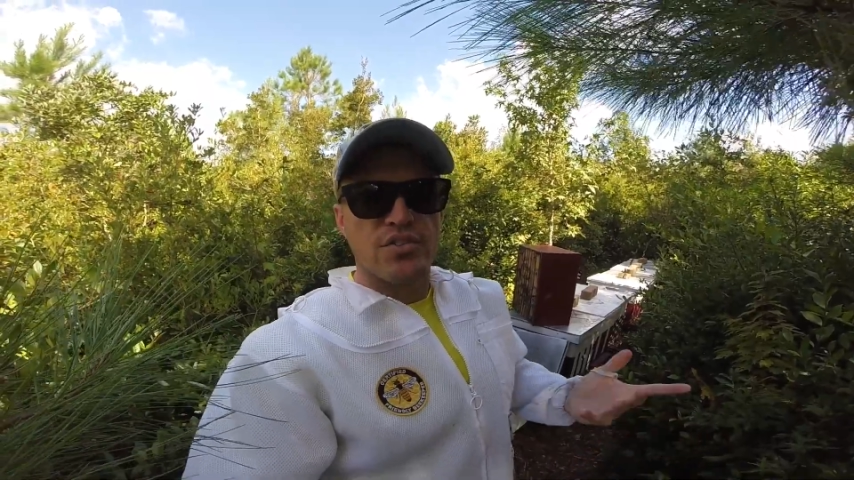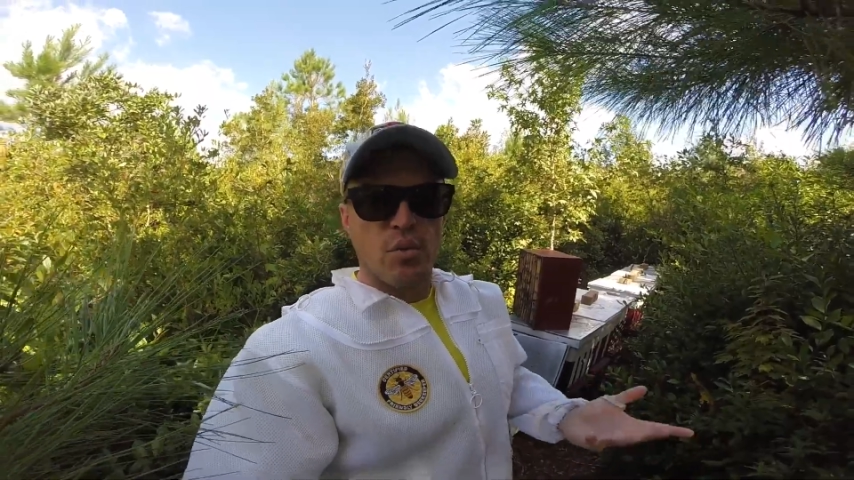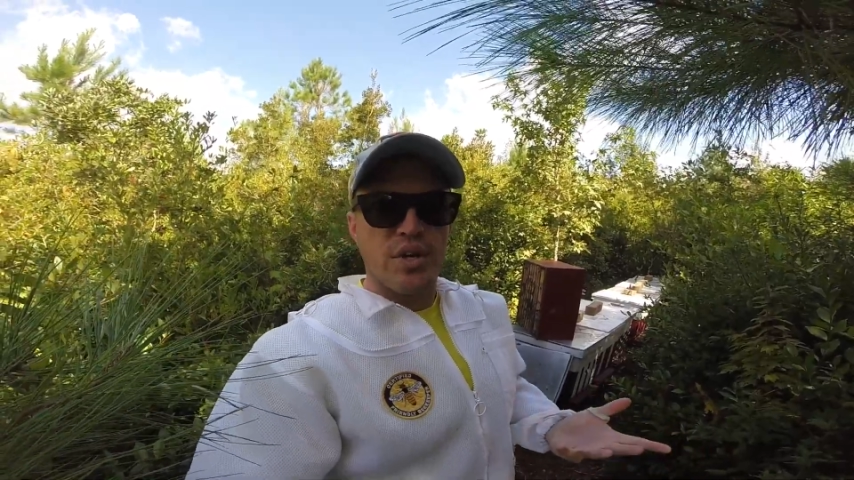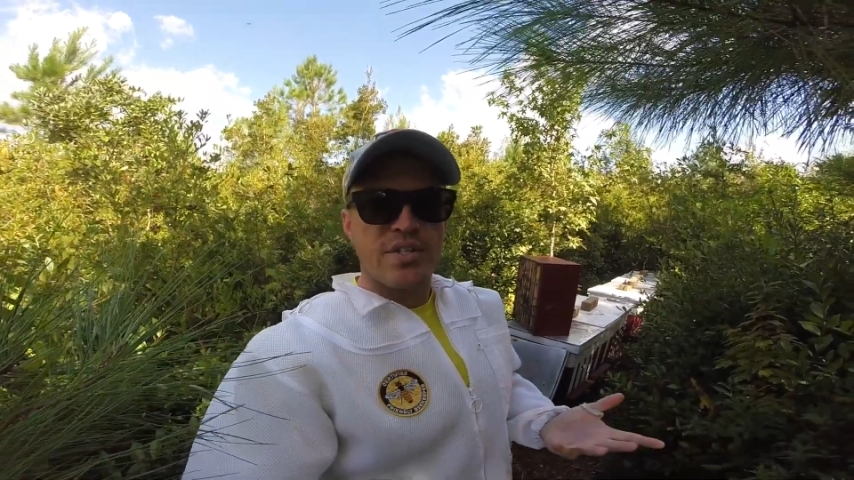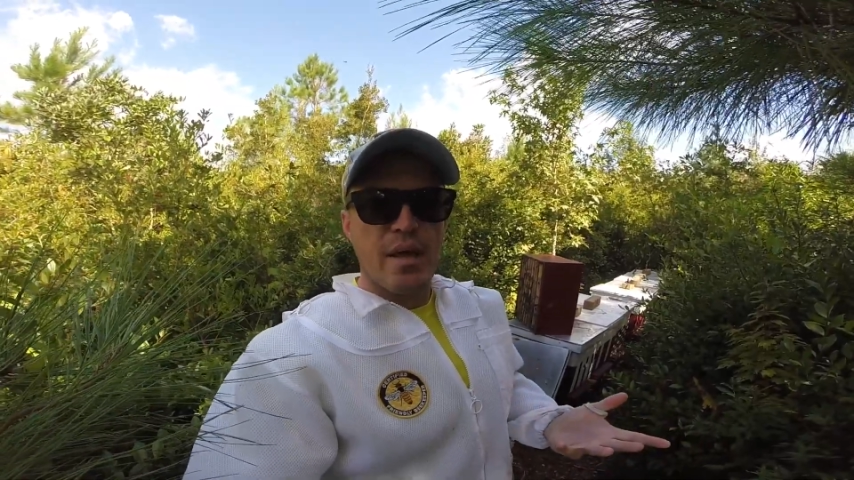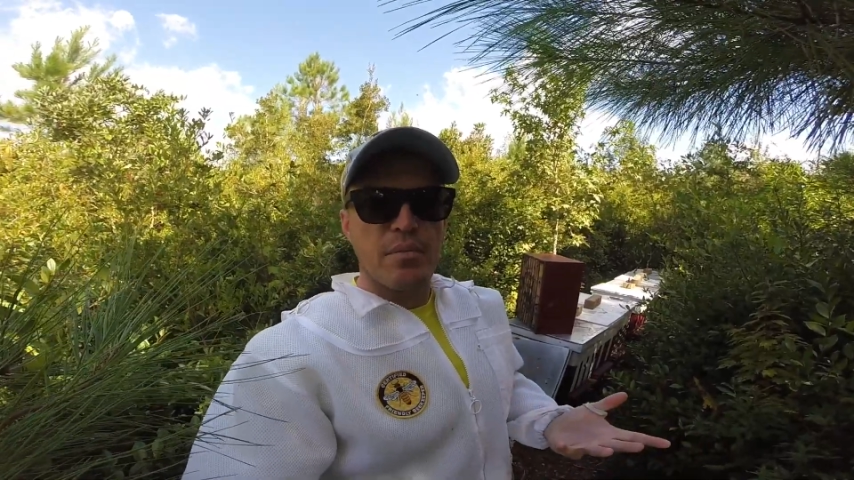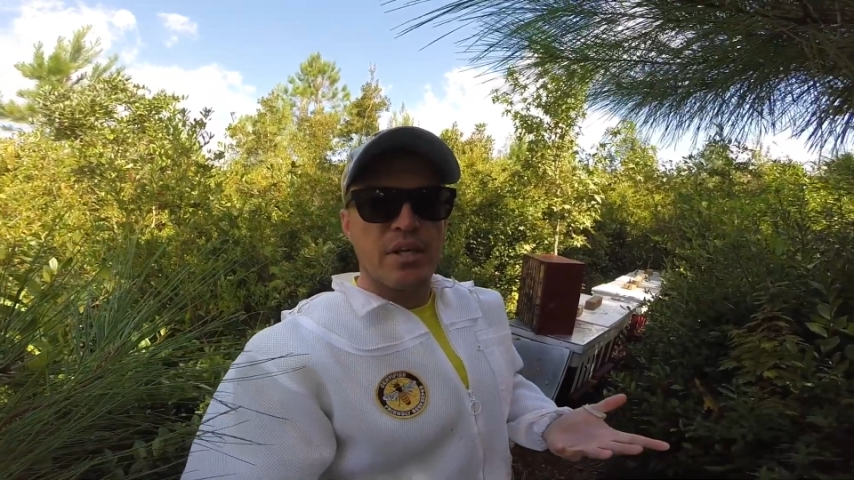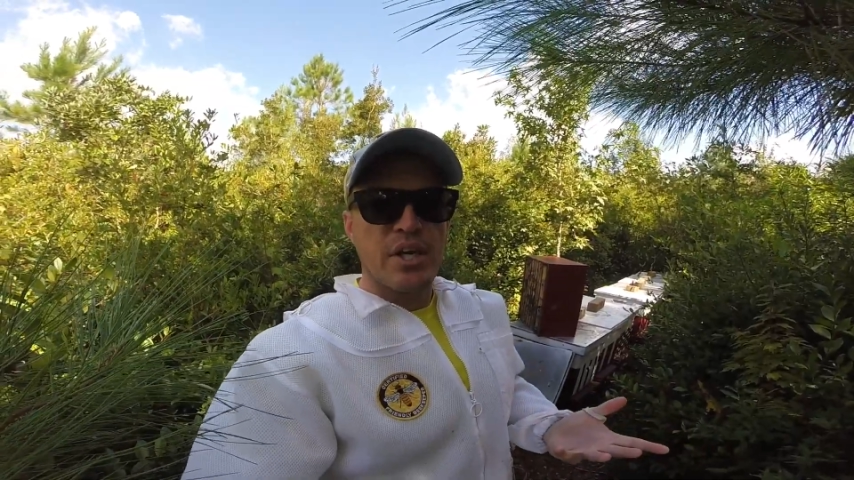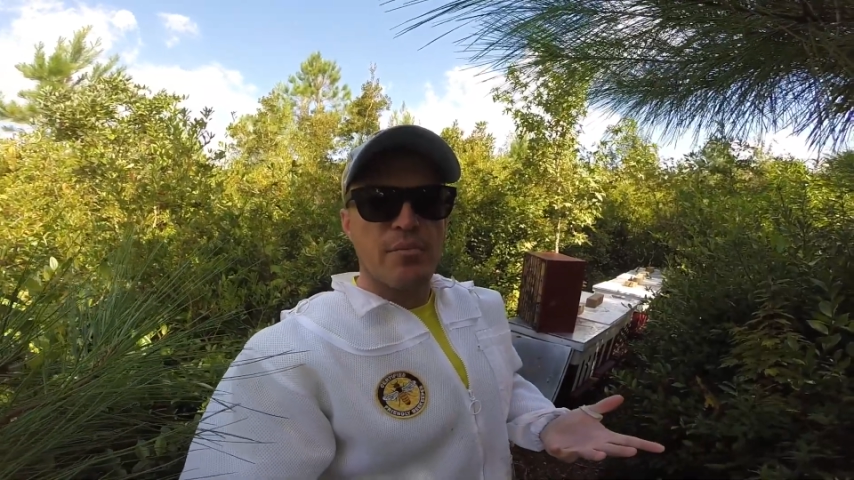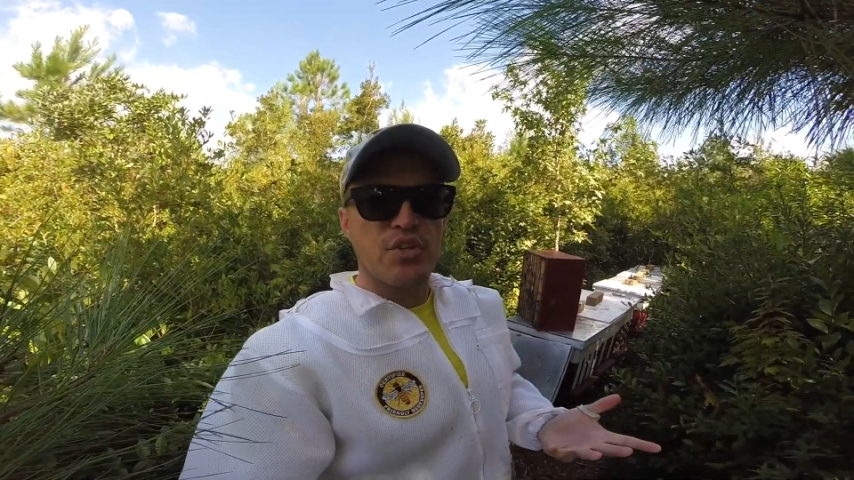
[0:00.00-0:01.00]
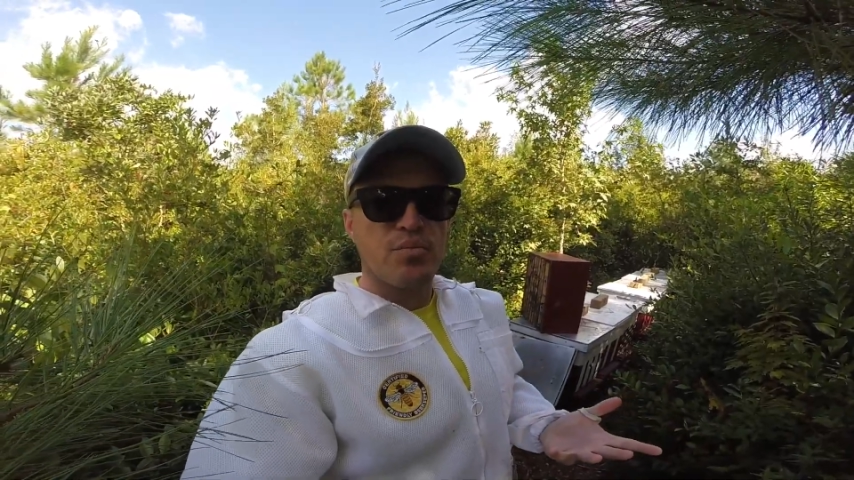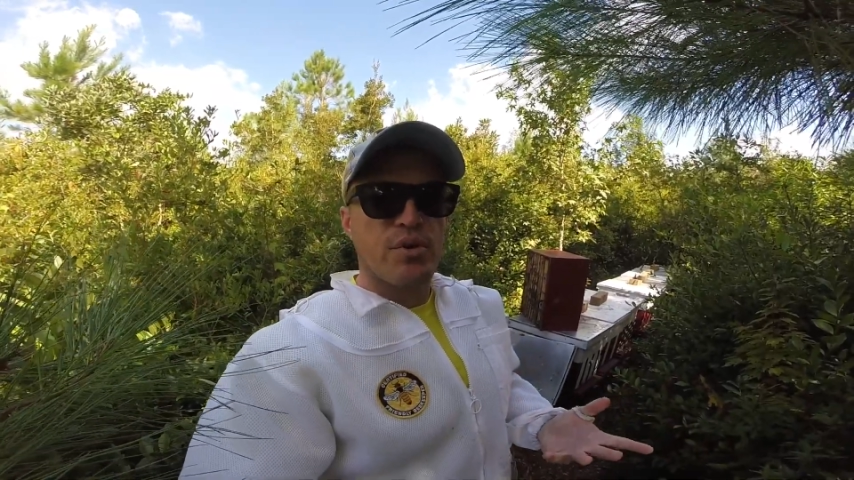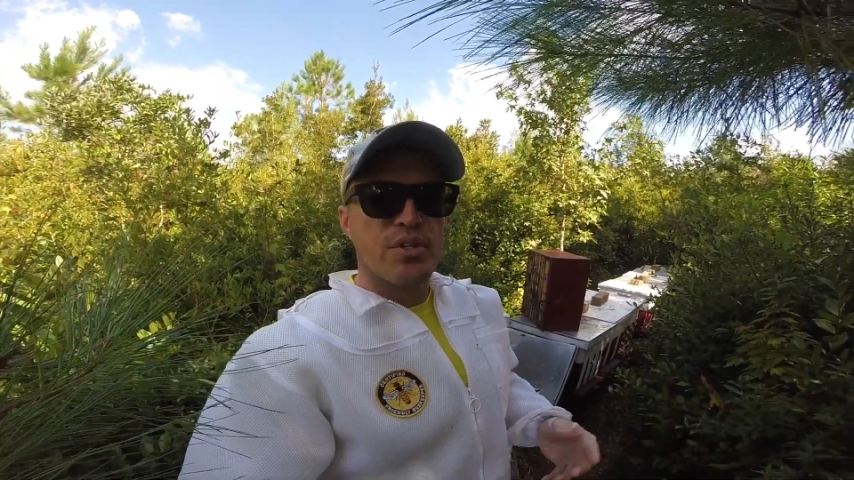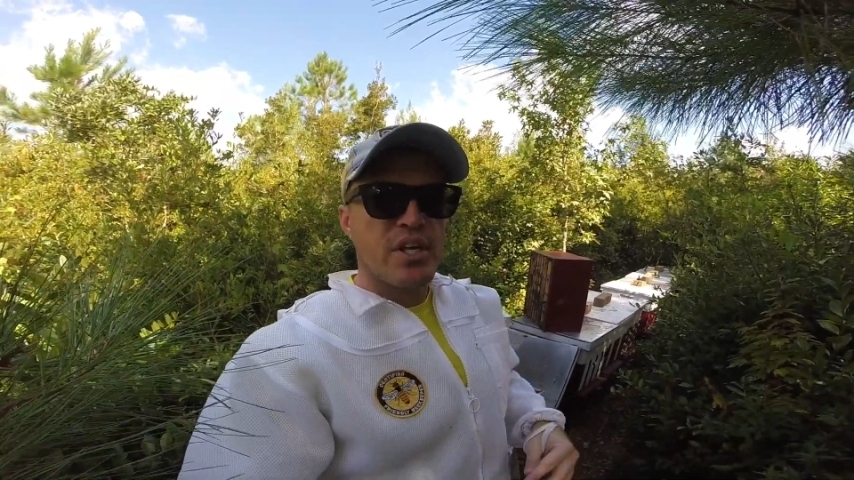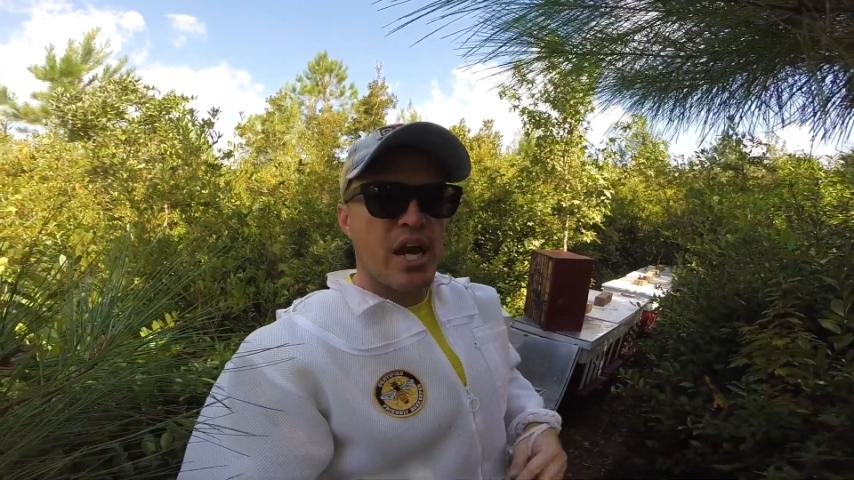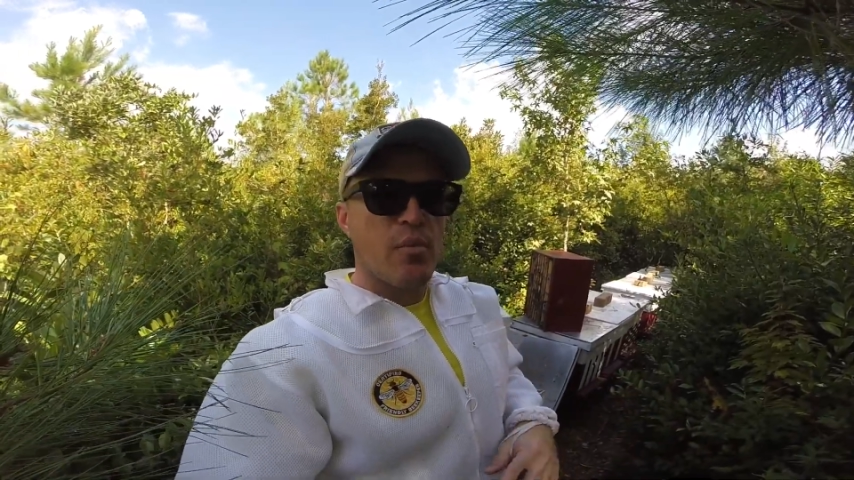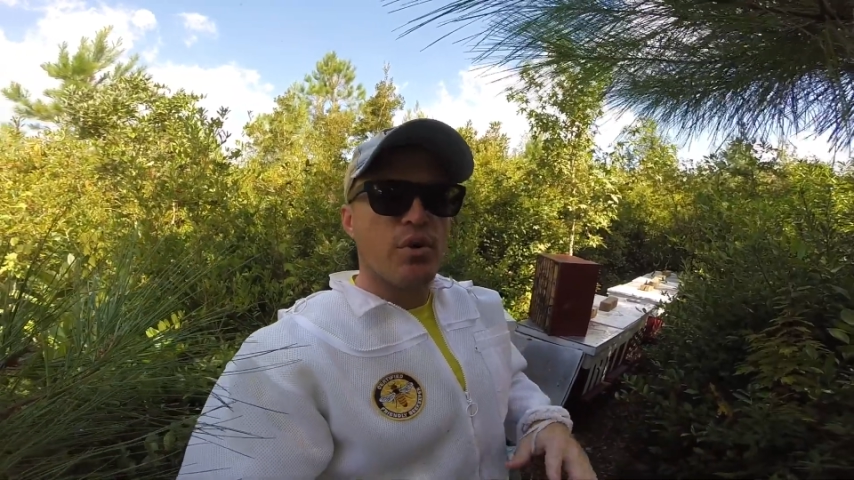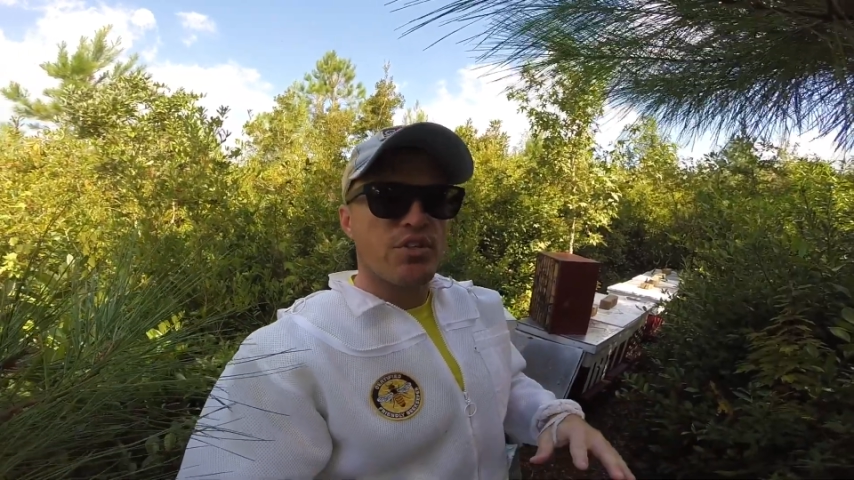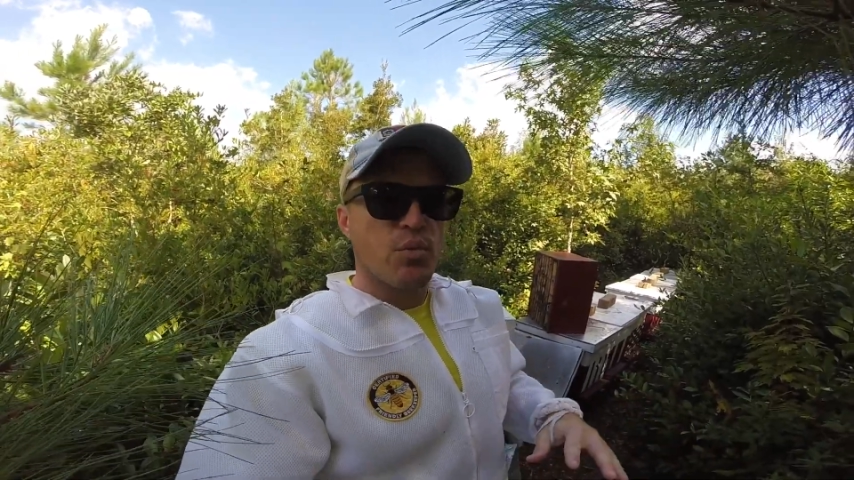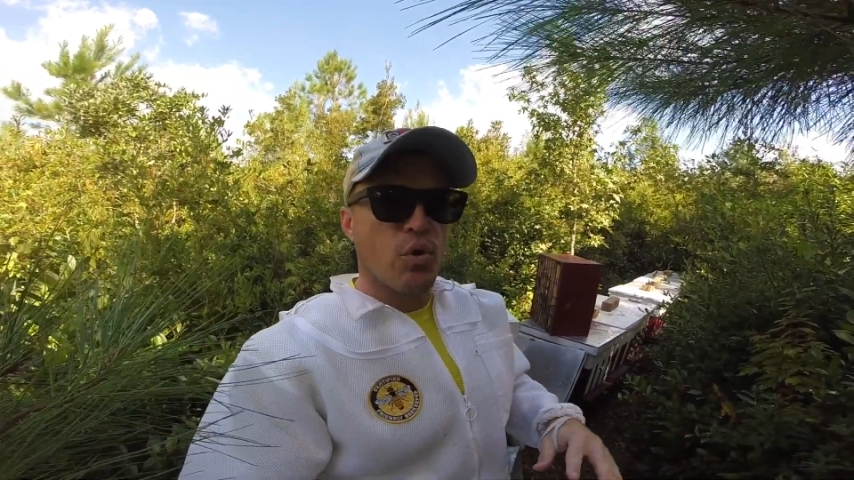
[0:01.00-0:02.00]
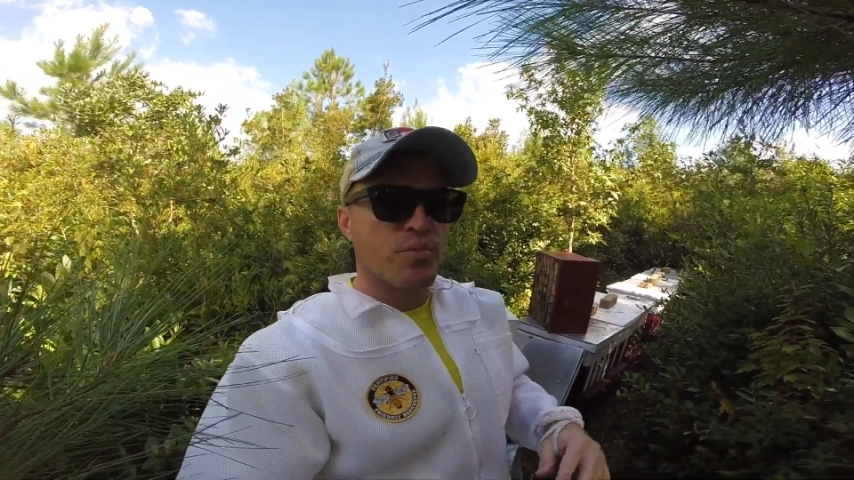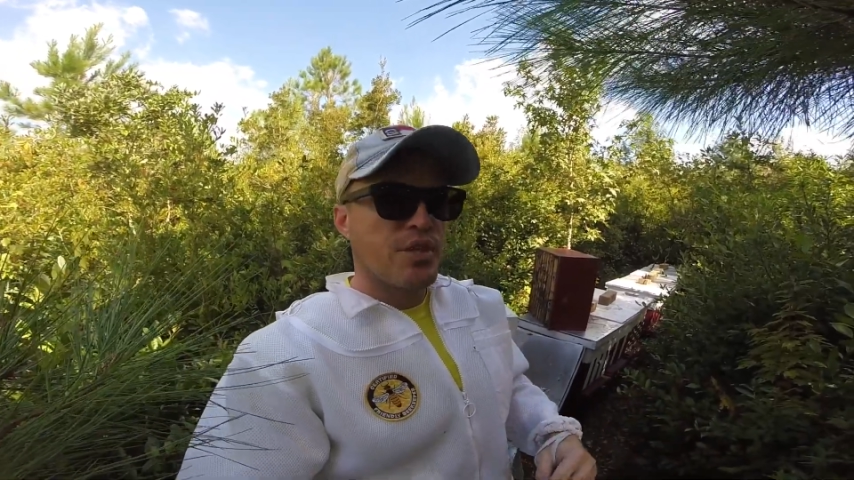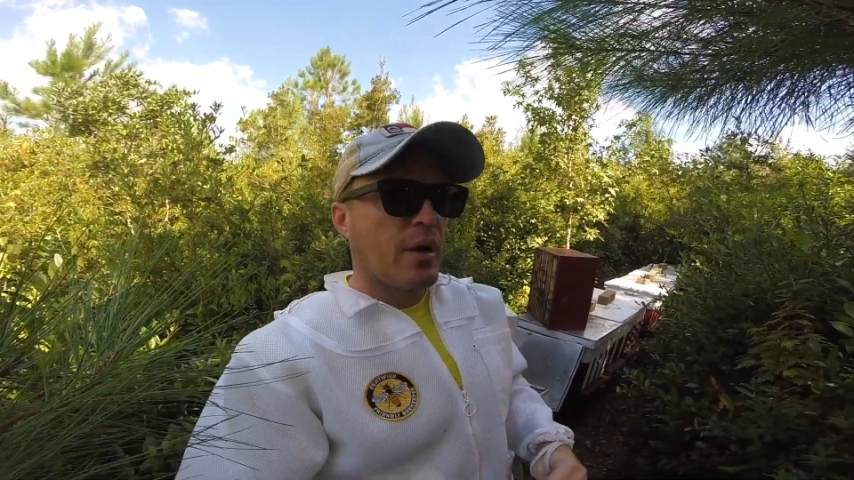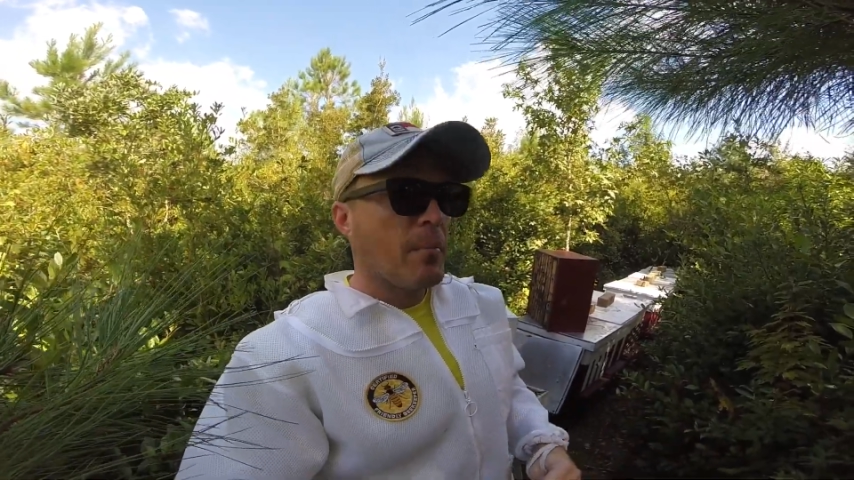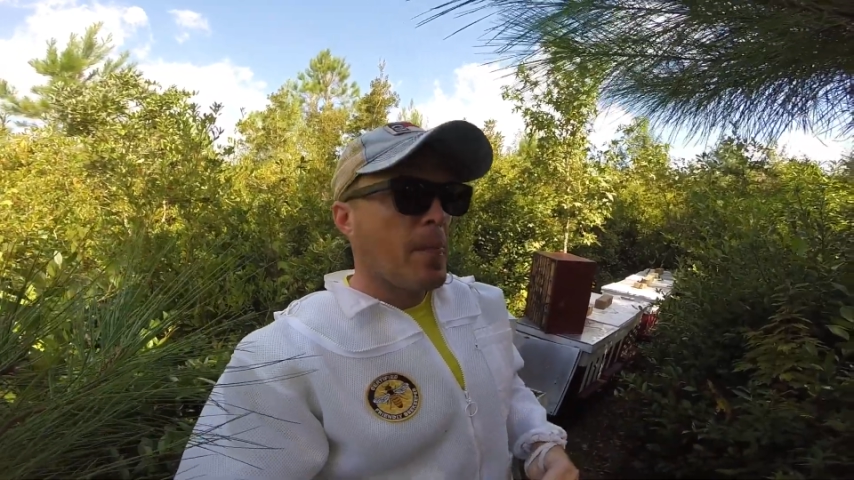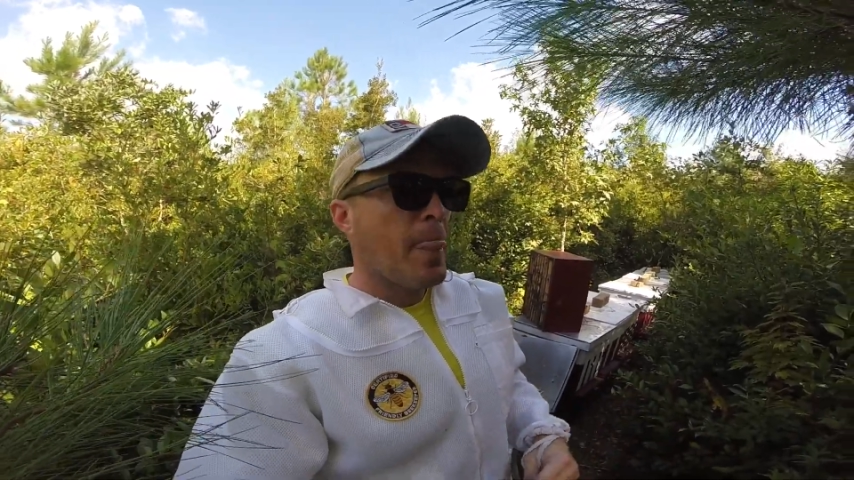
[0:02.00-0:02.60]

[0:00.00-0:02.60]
So what does that mean come to springtime once it warms up